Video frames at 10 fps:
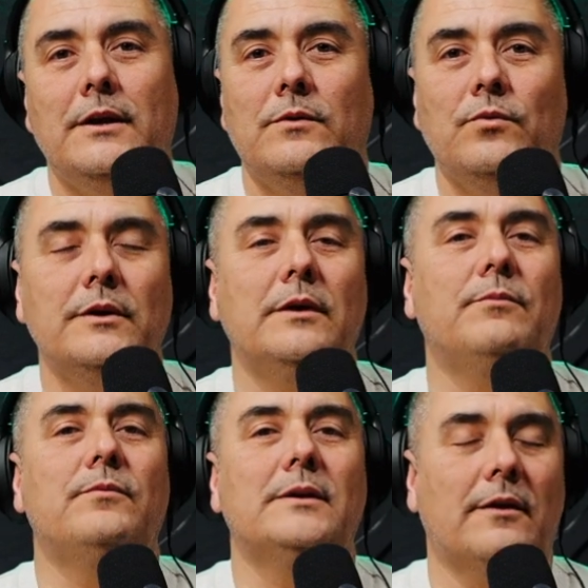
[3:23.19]
can really
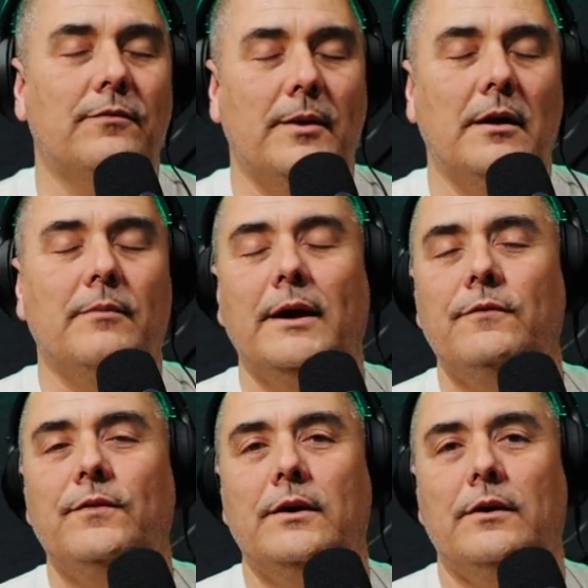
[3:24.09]
take a
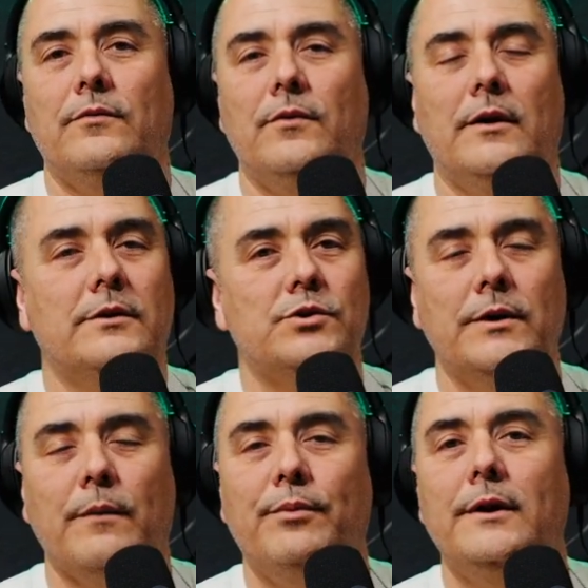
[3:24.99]
benefit of
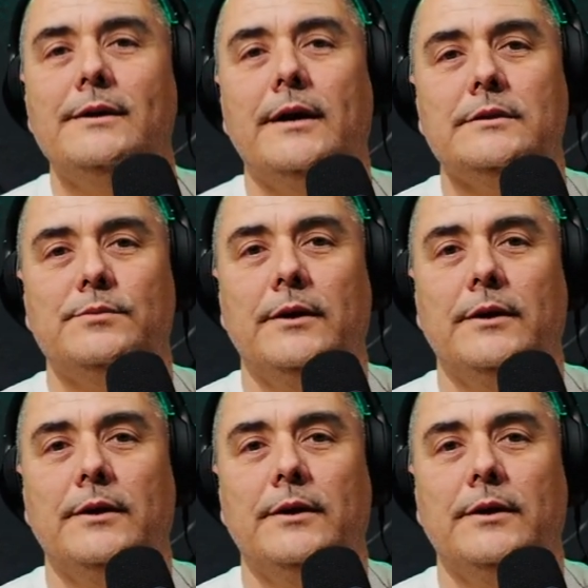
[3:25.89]
joining a podcast,